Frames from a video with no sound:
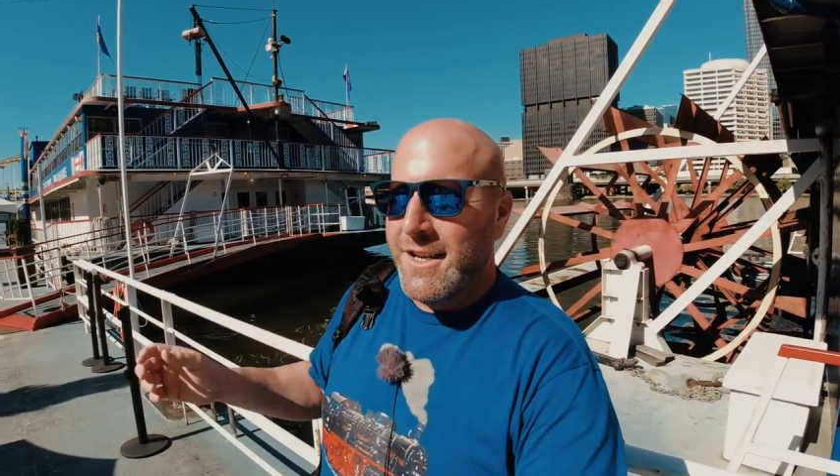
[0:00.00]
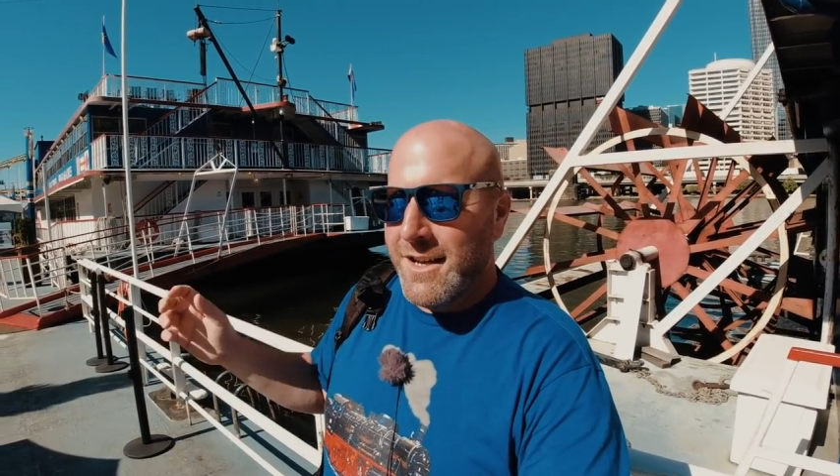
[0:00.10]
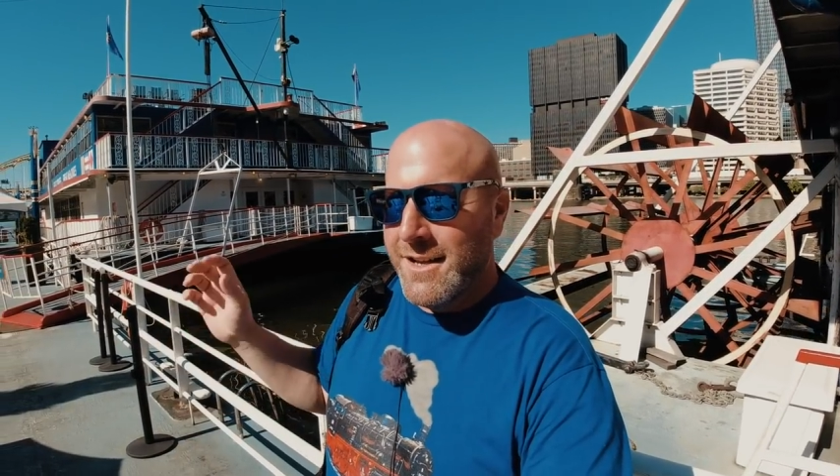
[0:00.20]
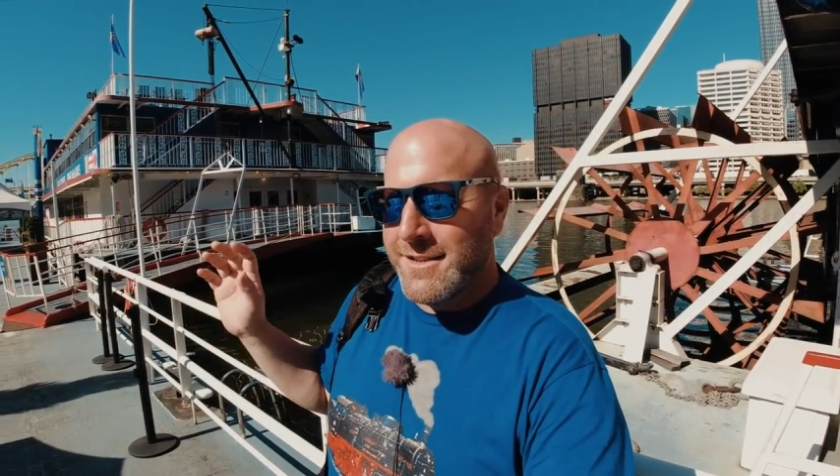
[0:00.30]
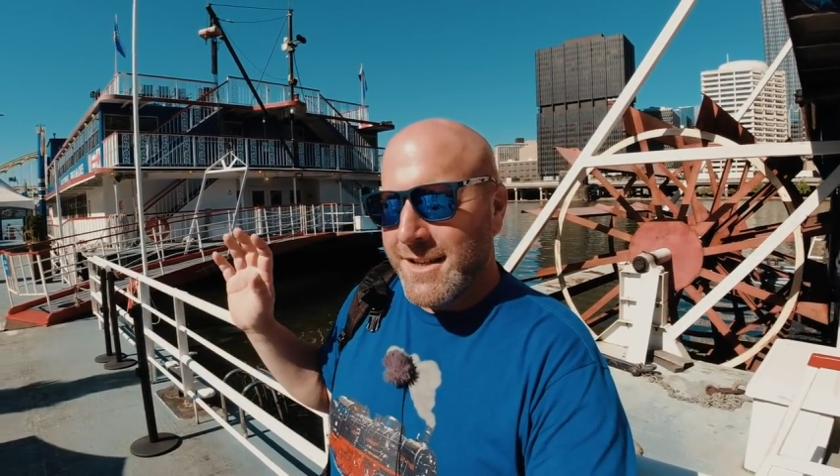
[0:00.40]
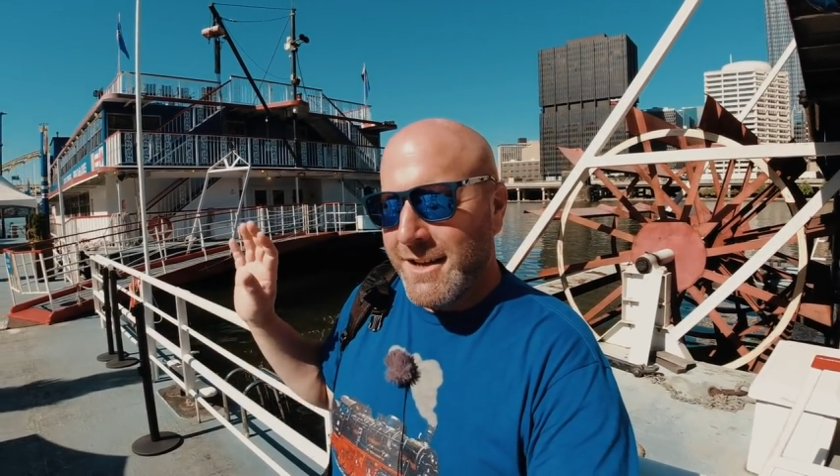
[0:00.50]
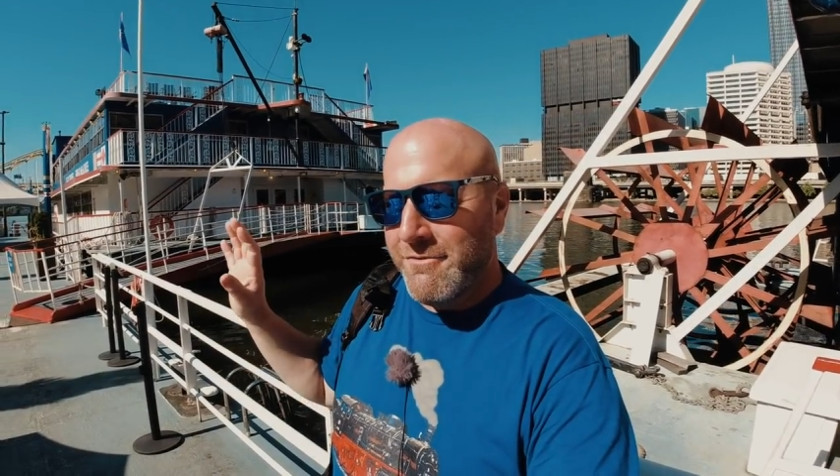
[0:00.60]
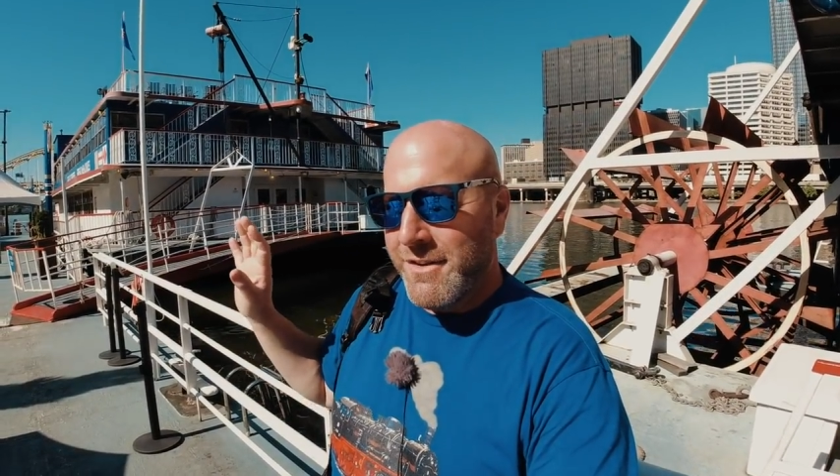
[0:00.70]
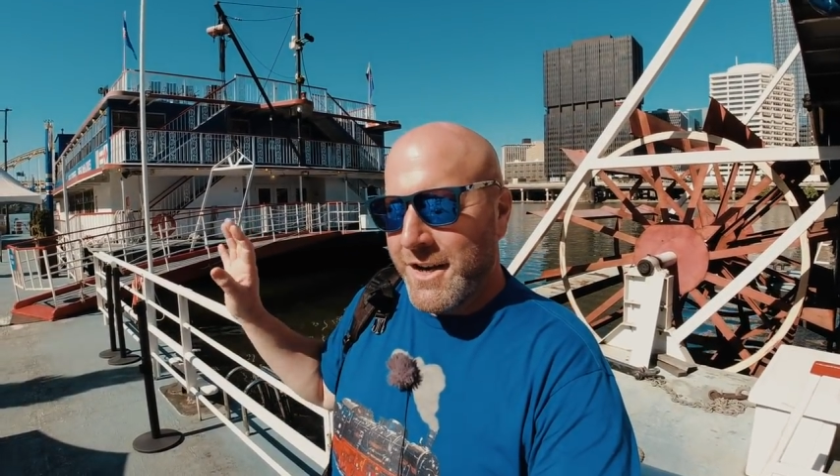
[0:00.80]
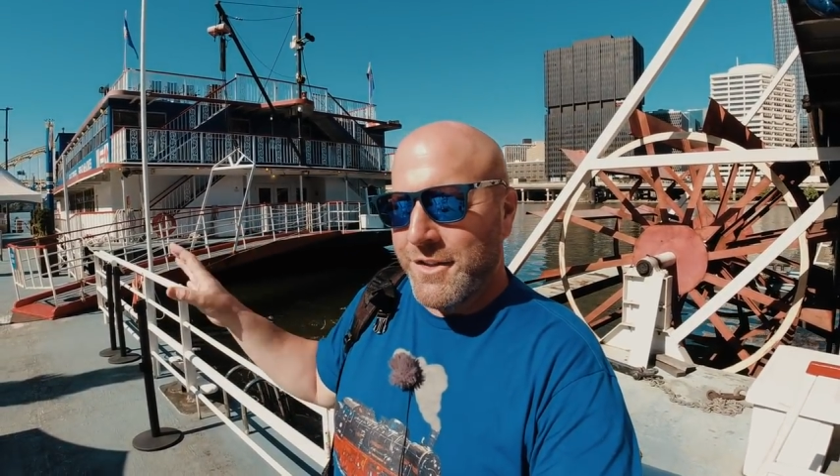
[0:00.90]
It is a
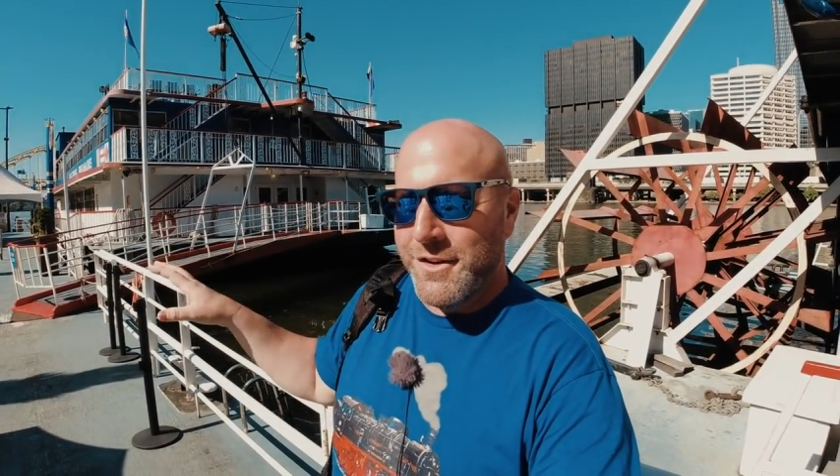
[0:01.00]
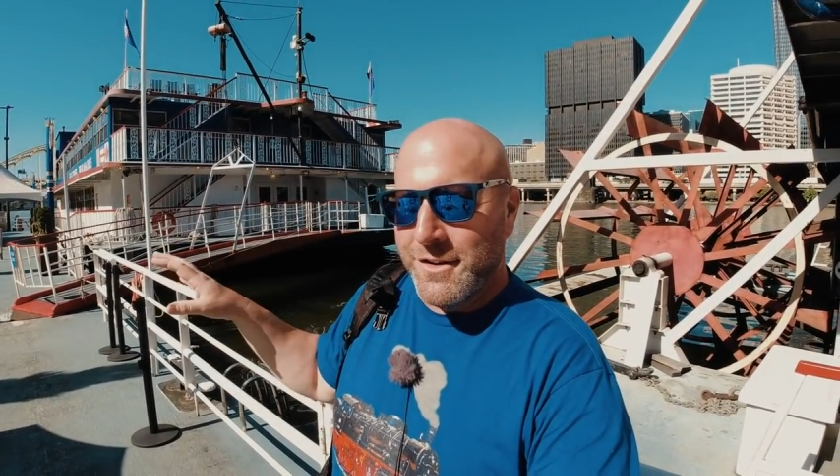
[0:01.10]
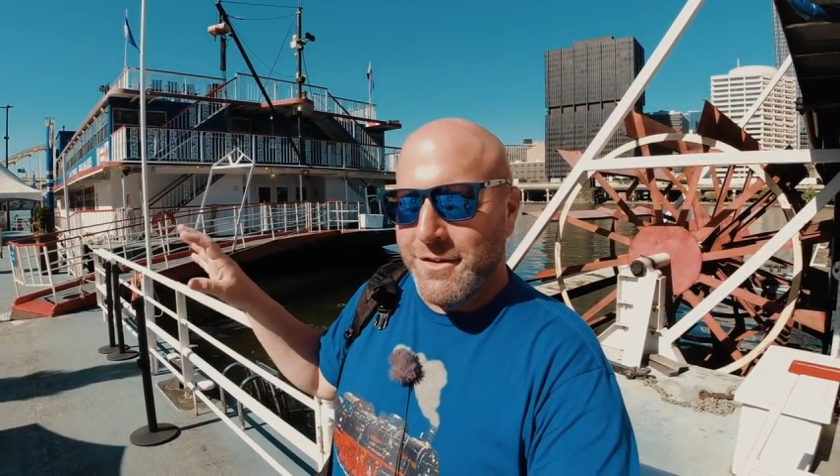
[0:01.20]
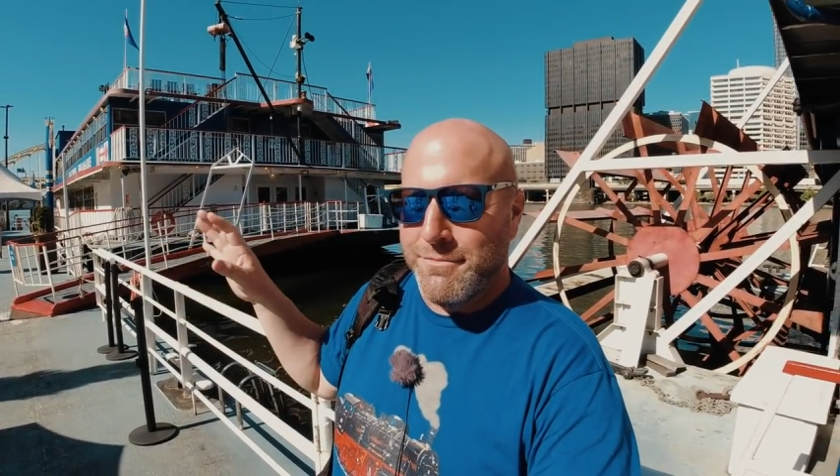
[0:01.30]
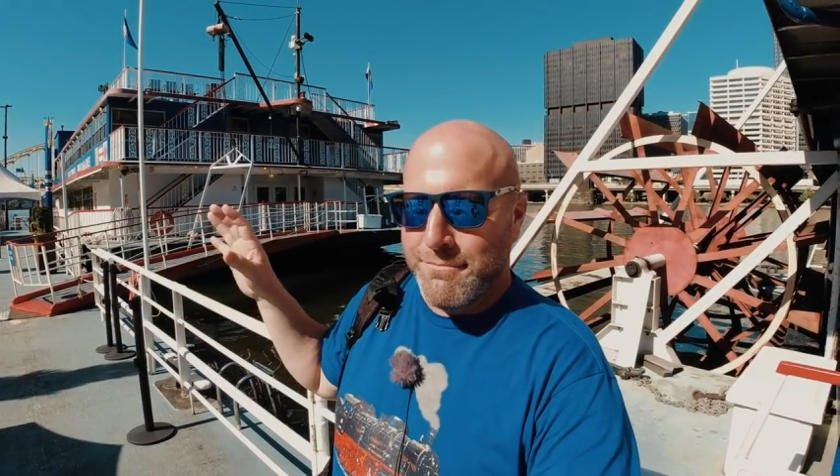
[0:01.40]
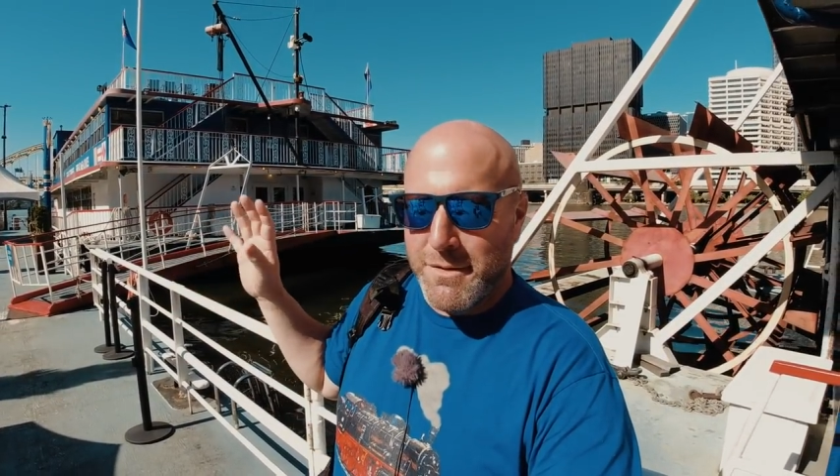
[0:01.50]
regular